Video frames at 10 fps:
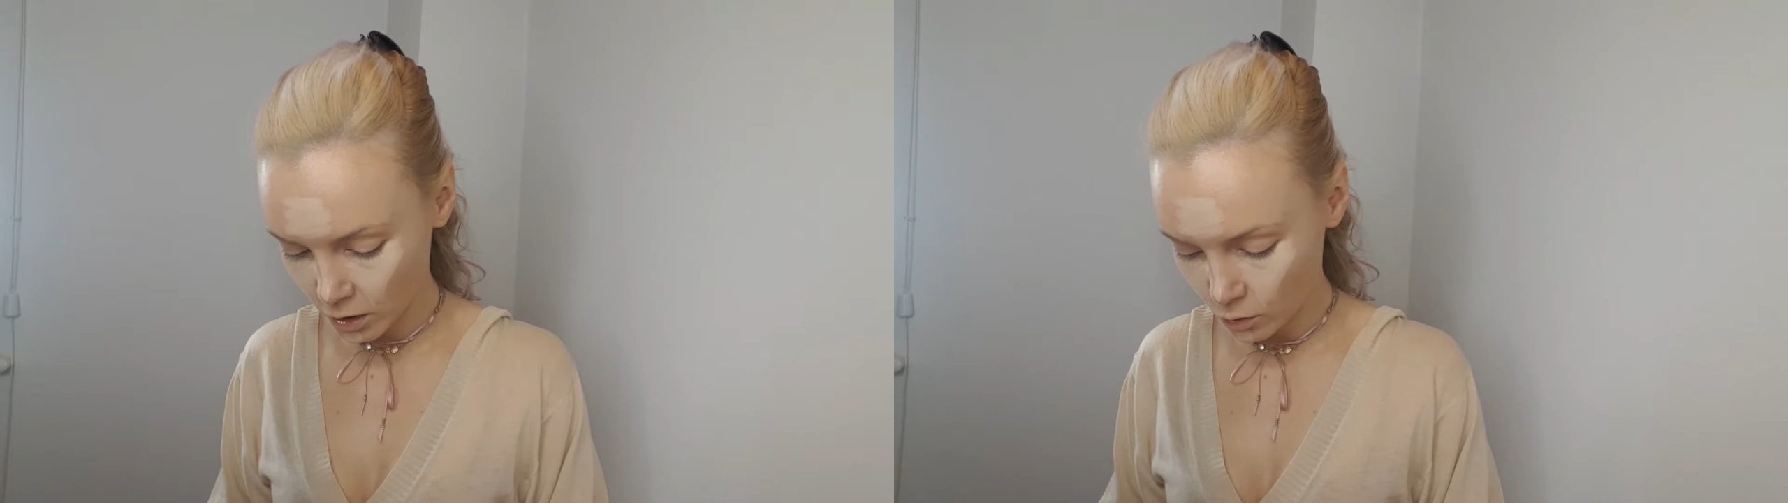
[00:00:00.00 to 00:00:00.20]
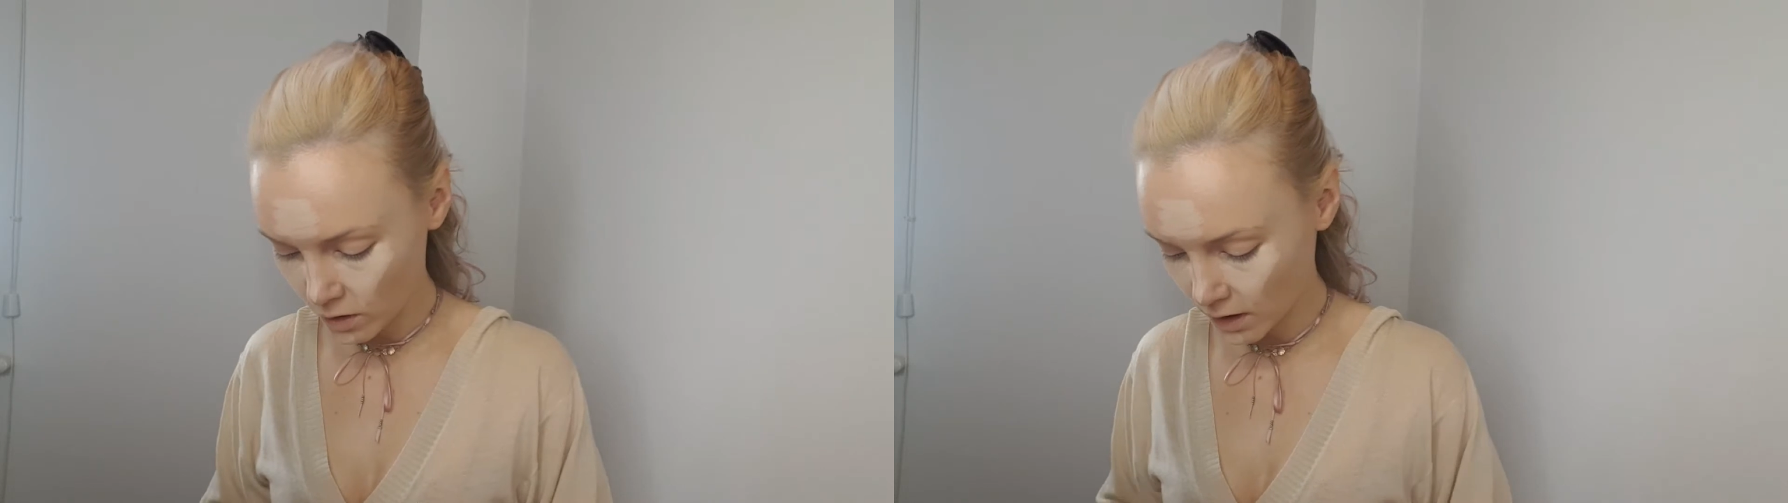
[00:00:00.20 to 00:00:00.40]

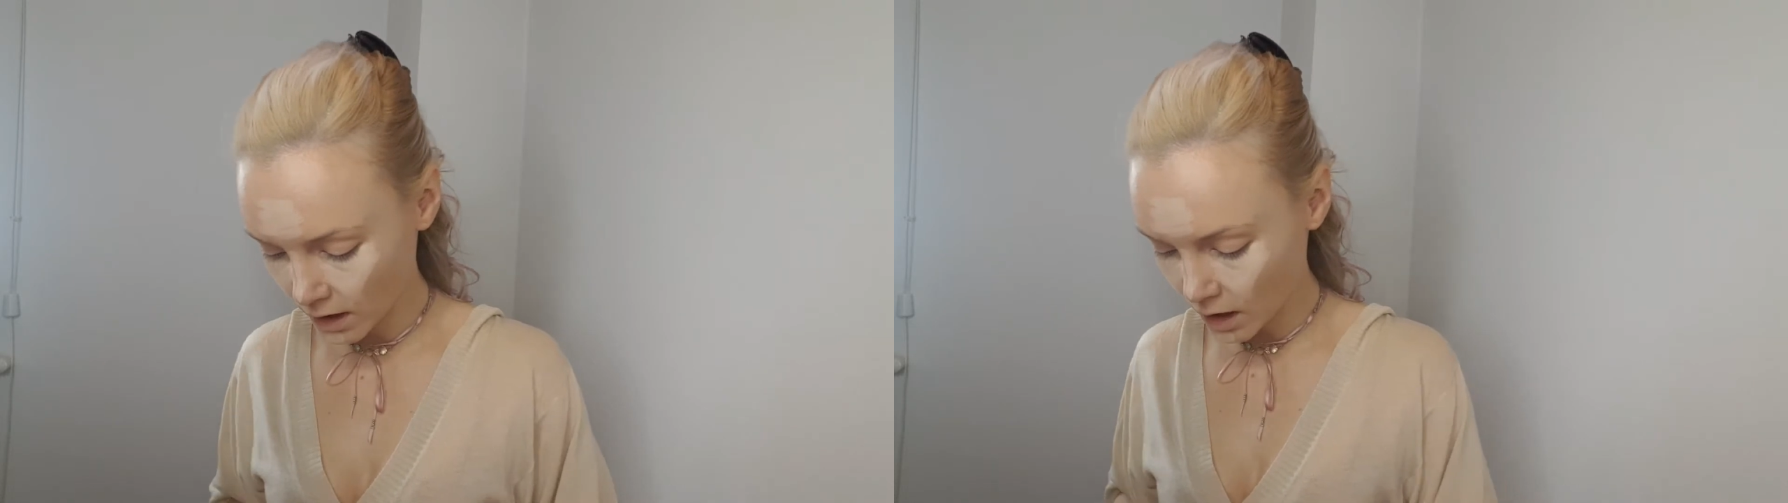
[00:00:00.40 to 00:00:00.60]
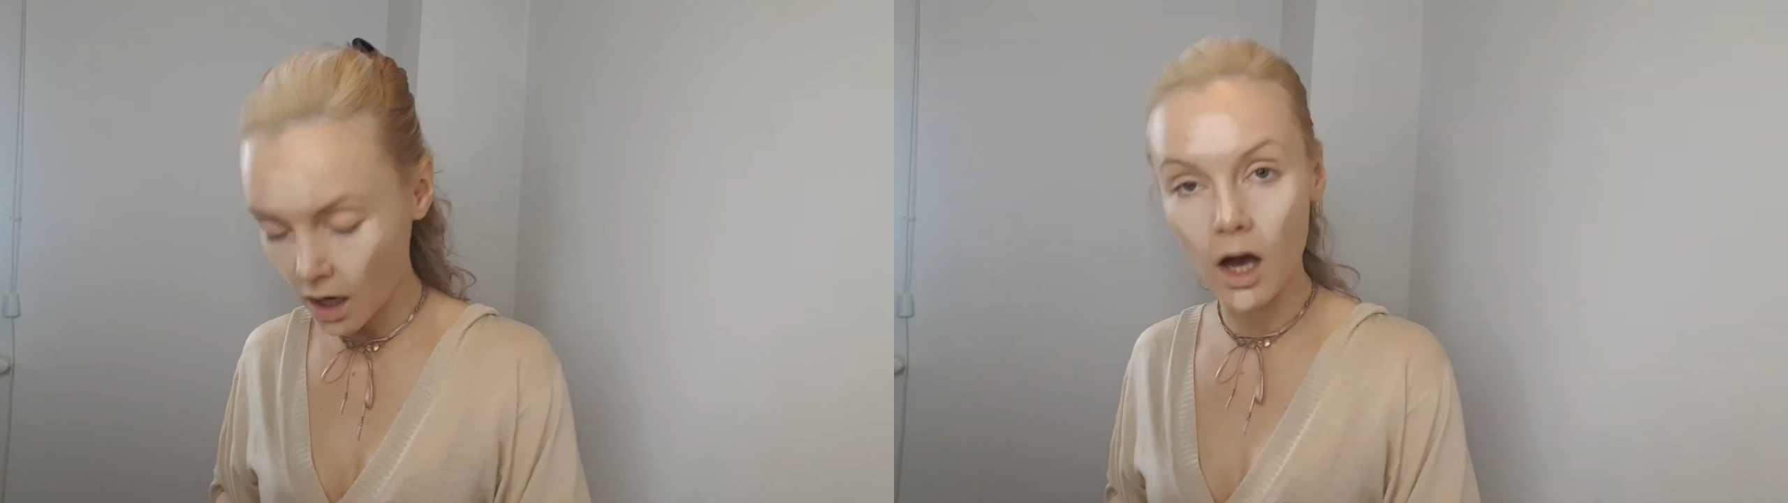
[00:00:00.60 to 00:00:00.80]
use
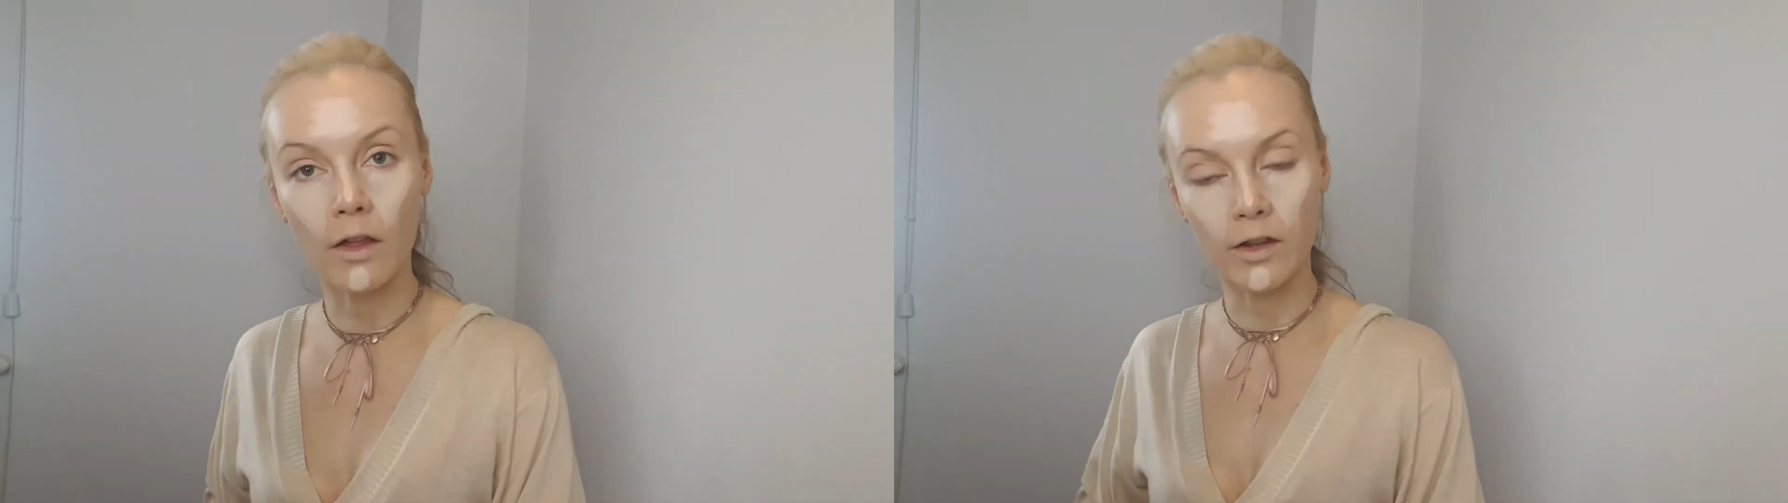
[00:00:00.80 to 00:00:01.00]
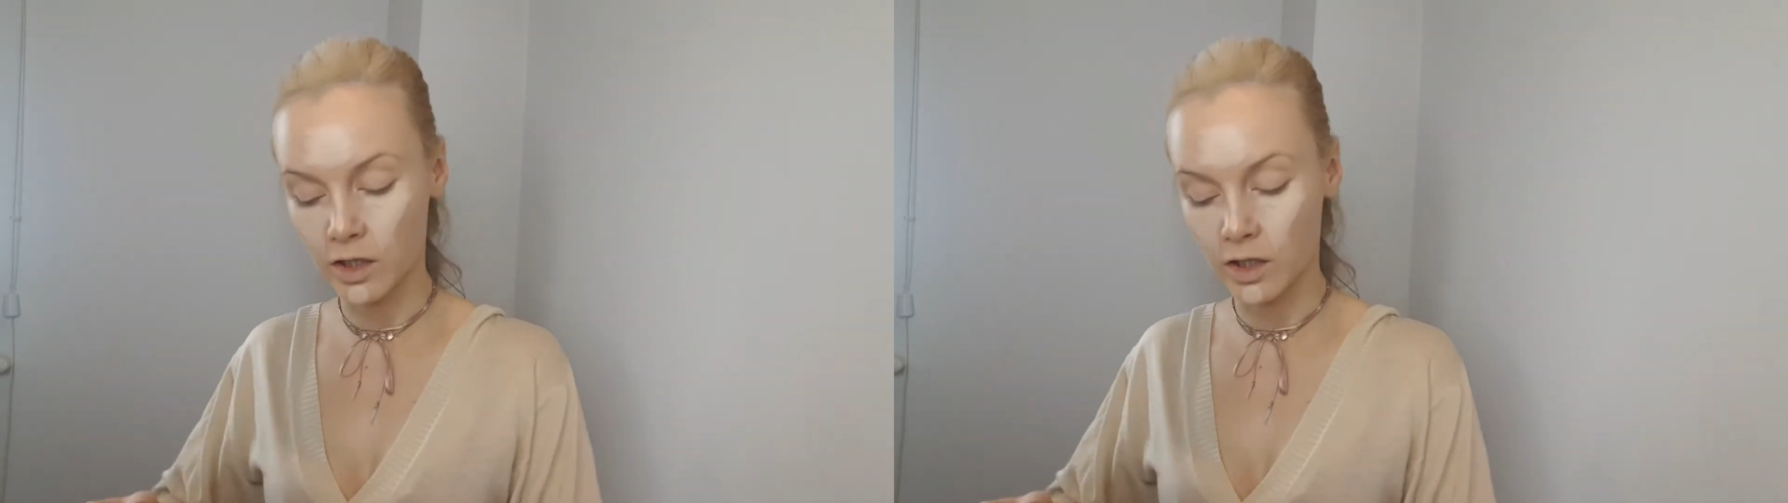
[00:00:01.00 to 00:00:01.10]
the other